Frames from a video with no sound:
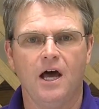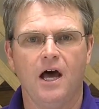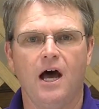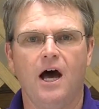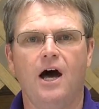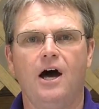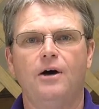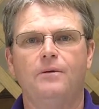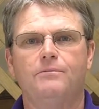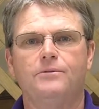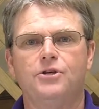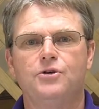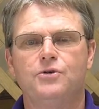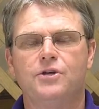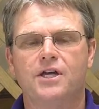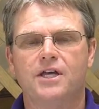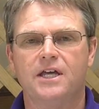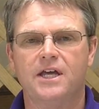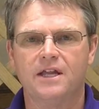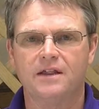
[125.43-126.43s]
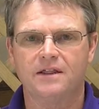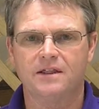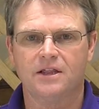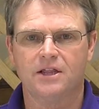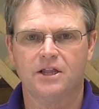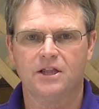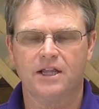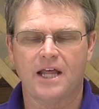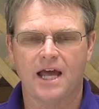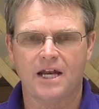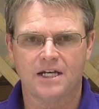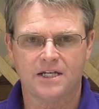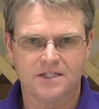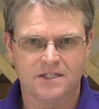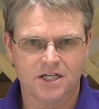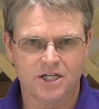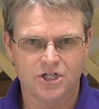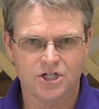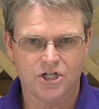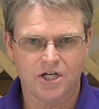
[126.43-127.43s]
Um, you can get that
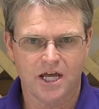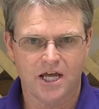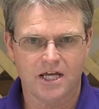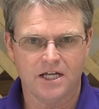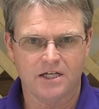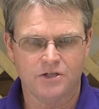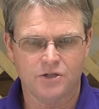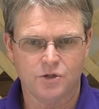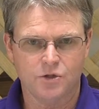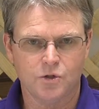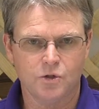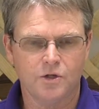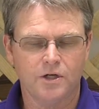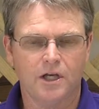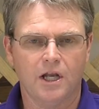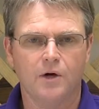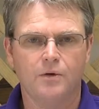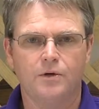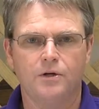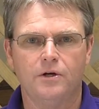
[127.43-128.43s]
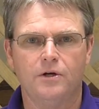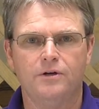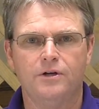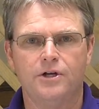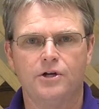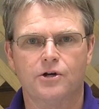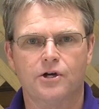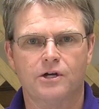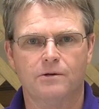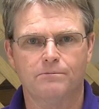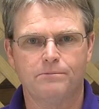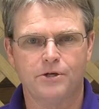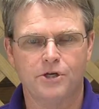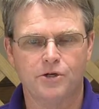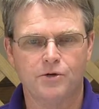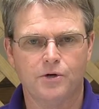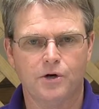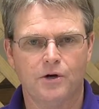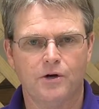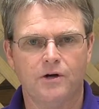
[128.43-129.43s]
decision aid tool and load it onto your
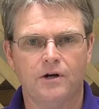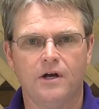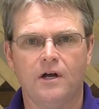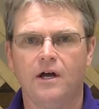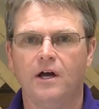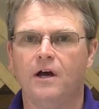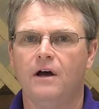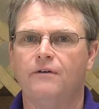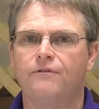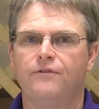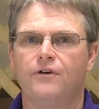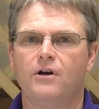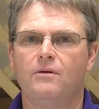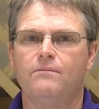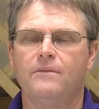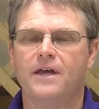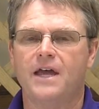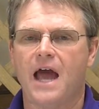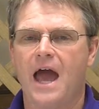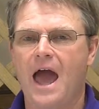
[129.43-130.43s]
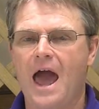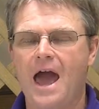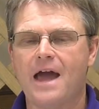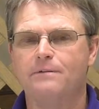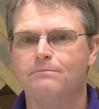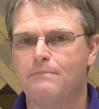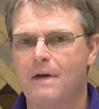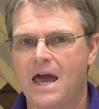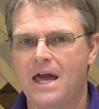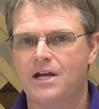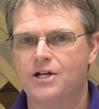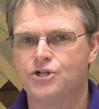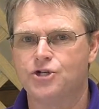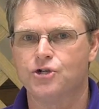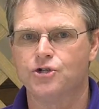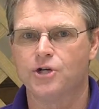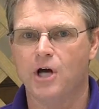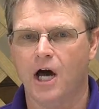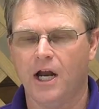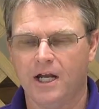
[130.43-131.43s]
computer from the
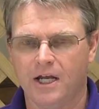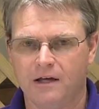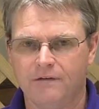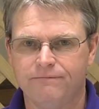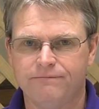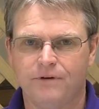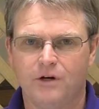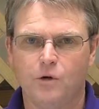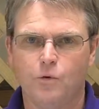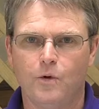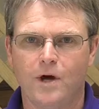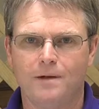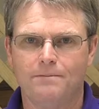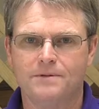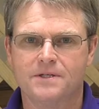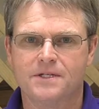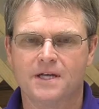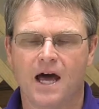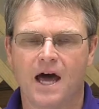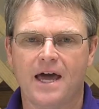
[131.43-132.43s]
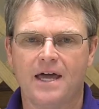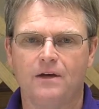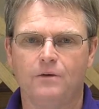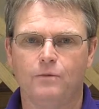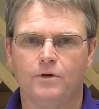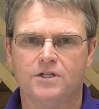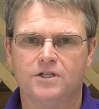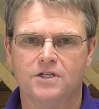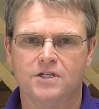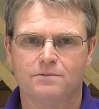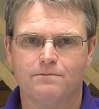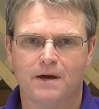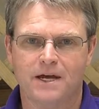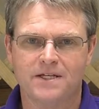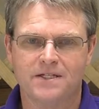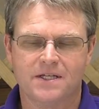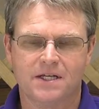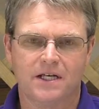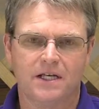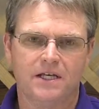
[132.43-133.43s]
agmanager.info website, which is
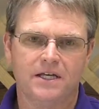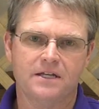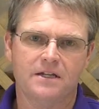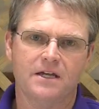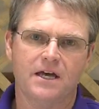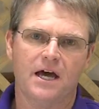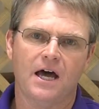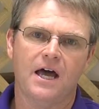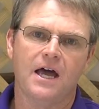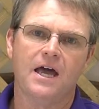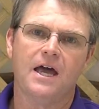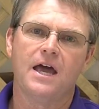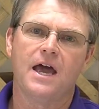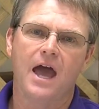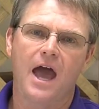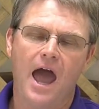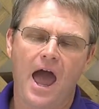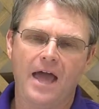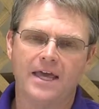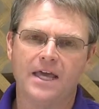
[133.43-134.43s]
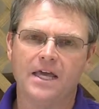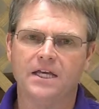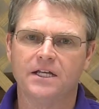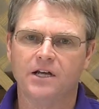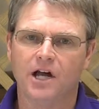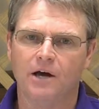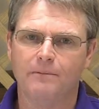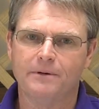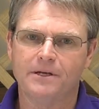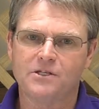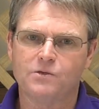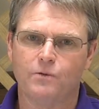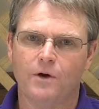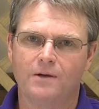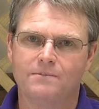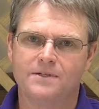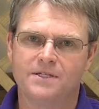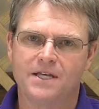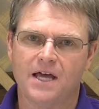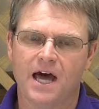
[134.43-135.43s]
basically the Ag Economics
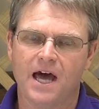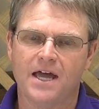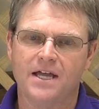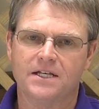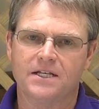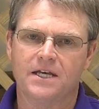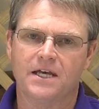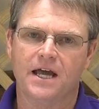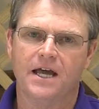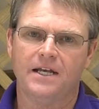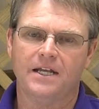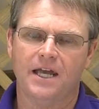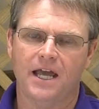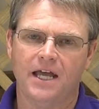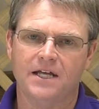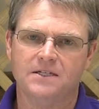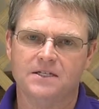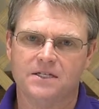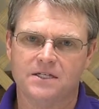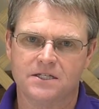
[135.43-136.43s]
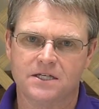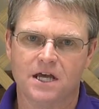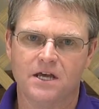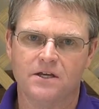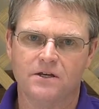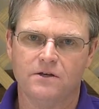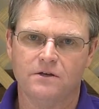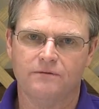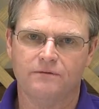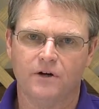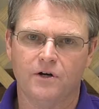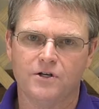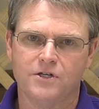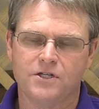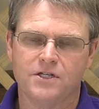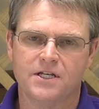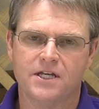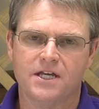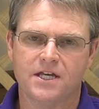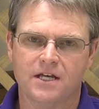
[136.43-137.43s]
website at Kansas State
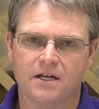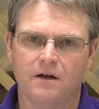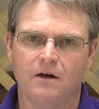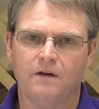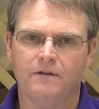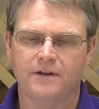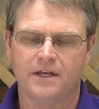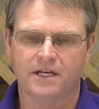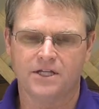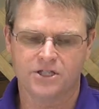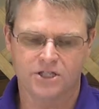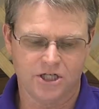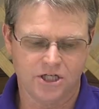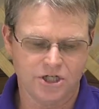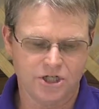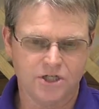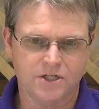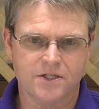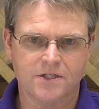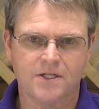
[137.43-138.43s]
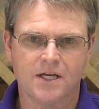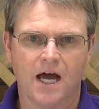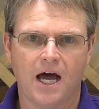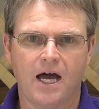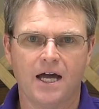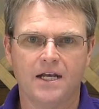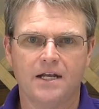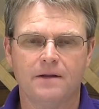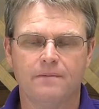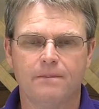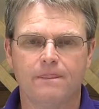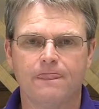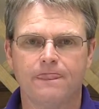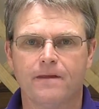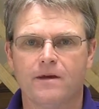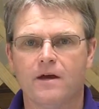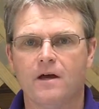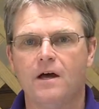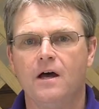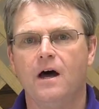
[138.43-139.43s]
University uh, on the extension side.
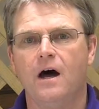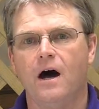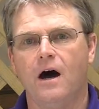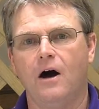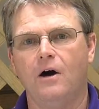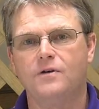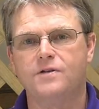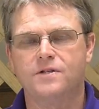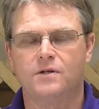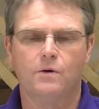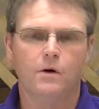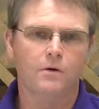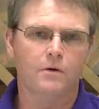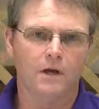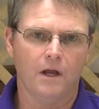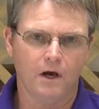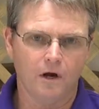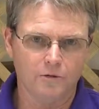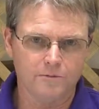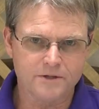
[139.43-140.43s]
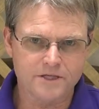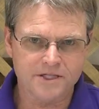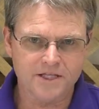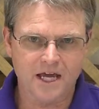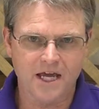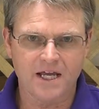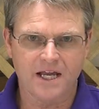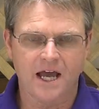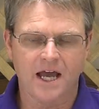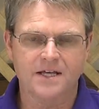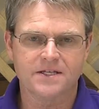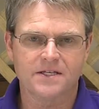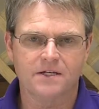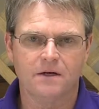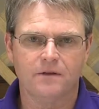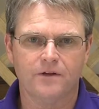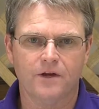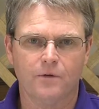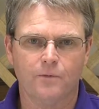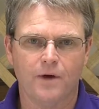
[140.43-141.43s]
Also, Oklahoma State has it
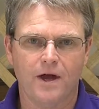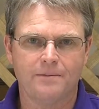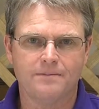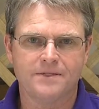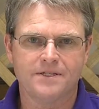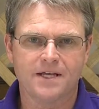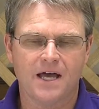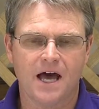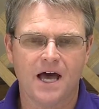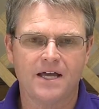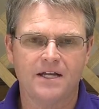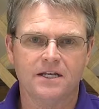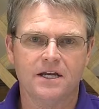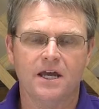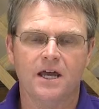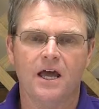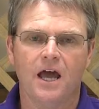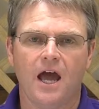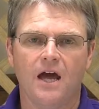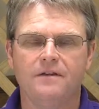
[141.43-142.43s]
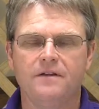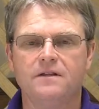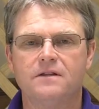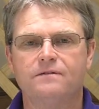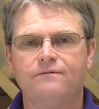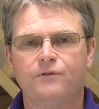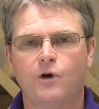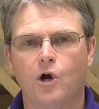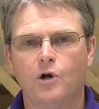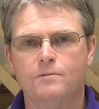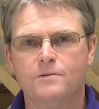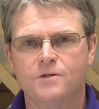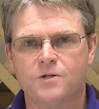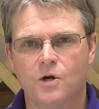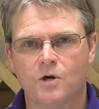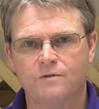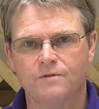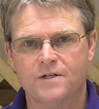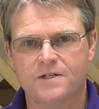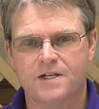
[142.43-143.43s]
on their website. And then the Farm
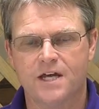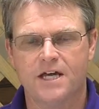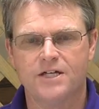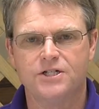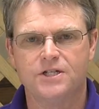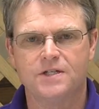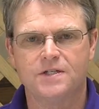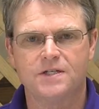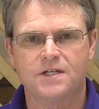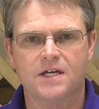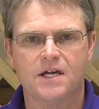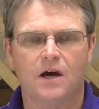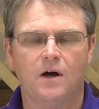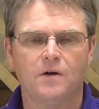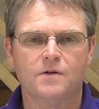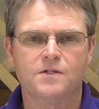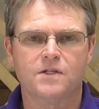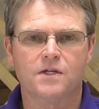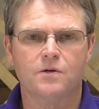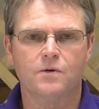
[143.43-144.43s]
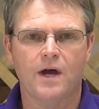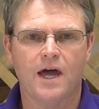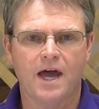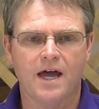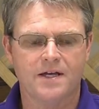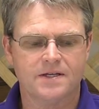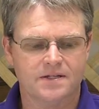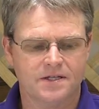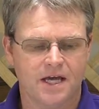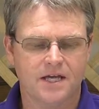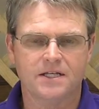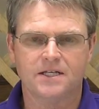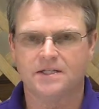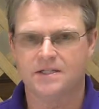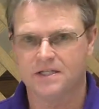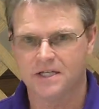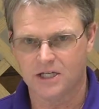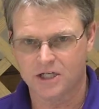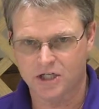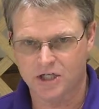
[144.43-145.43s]
Service Agency also has a
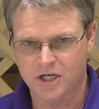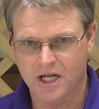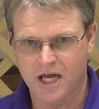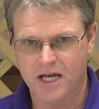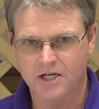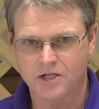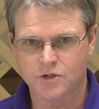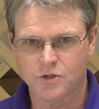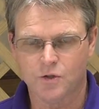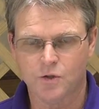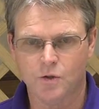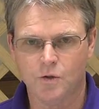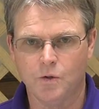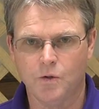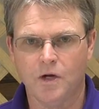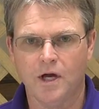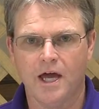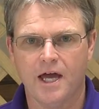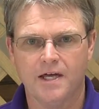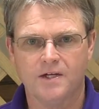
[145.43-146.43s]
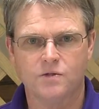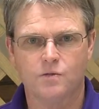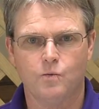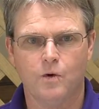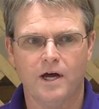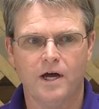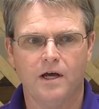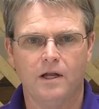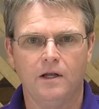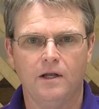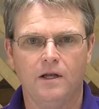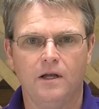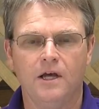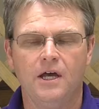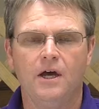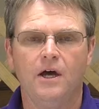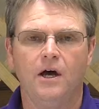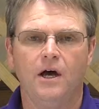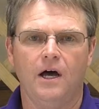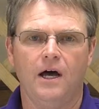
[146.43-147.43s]
decision aid tool as well
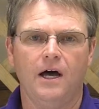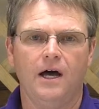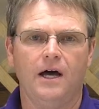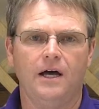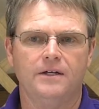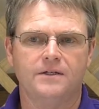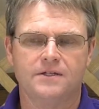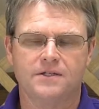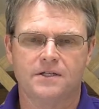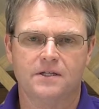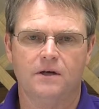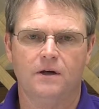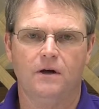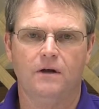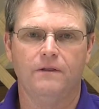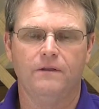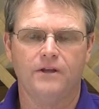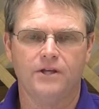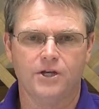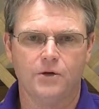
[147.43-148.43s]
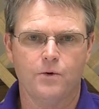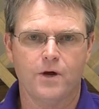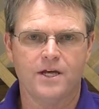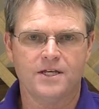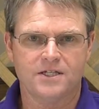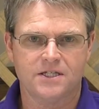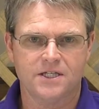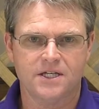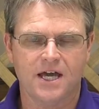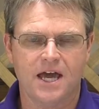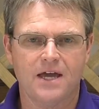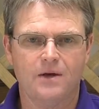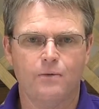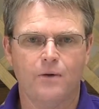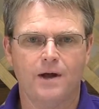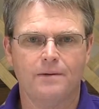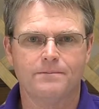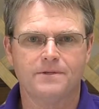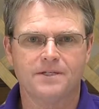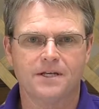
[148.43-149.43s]
uh, on the USDA
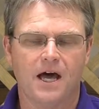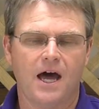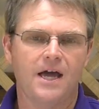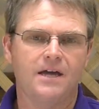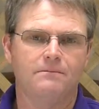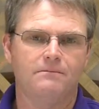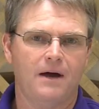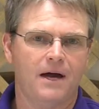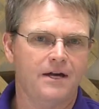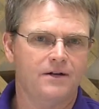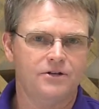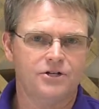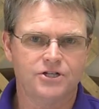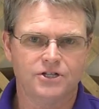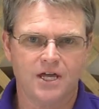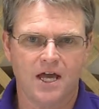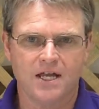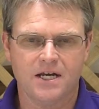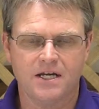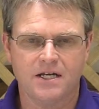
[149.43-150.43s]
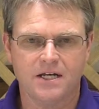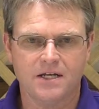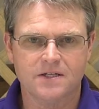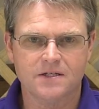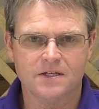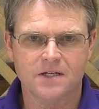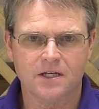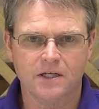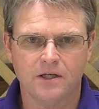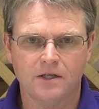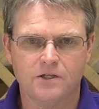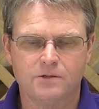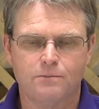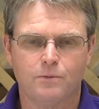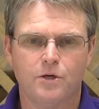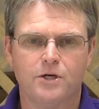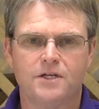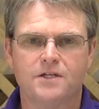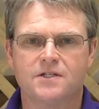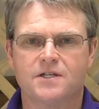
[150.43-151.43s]
website. My understanding is it looks
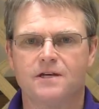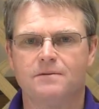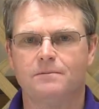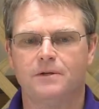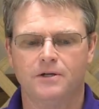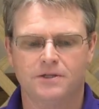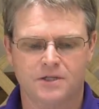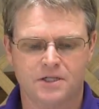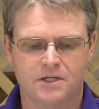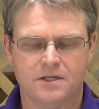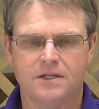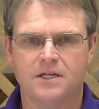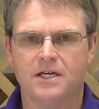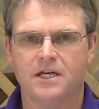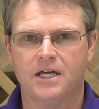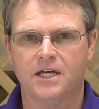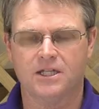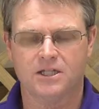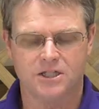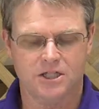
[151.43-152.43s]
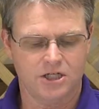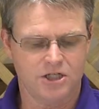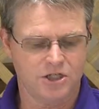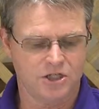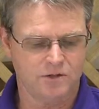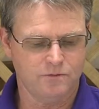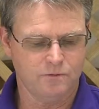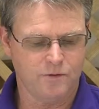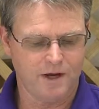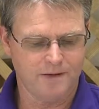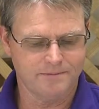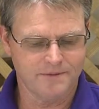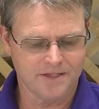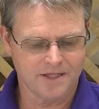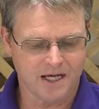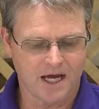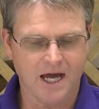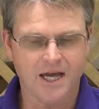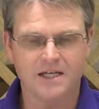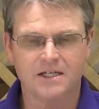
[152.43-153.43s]
pretty similar to the extension
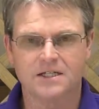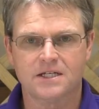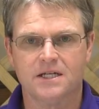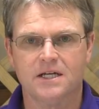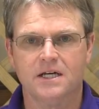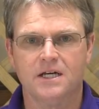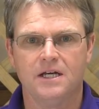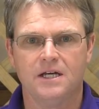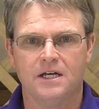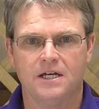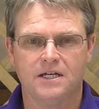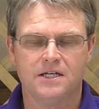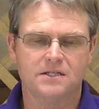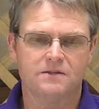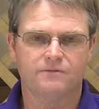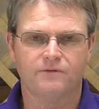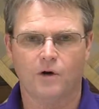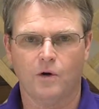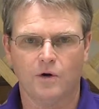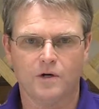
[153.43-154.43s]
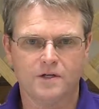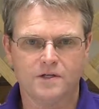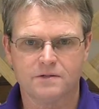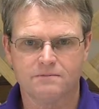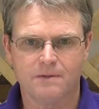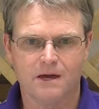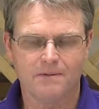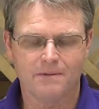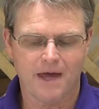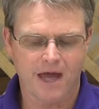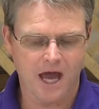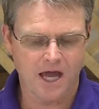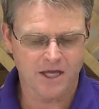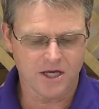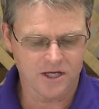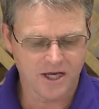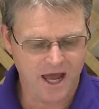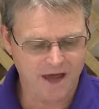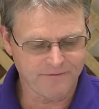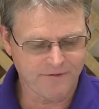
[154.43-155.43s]
website as far as maybe how
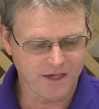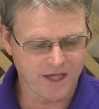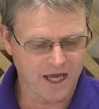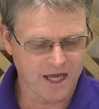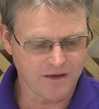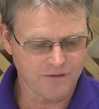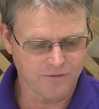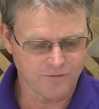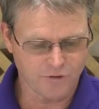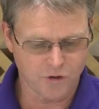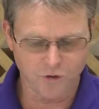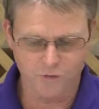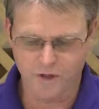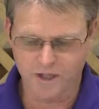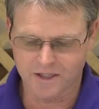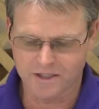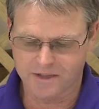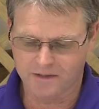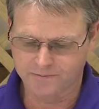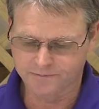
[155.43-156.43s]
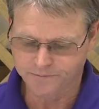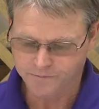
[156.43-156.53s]
you navigate through it.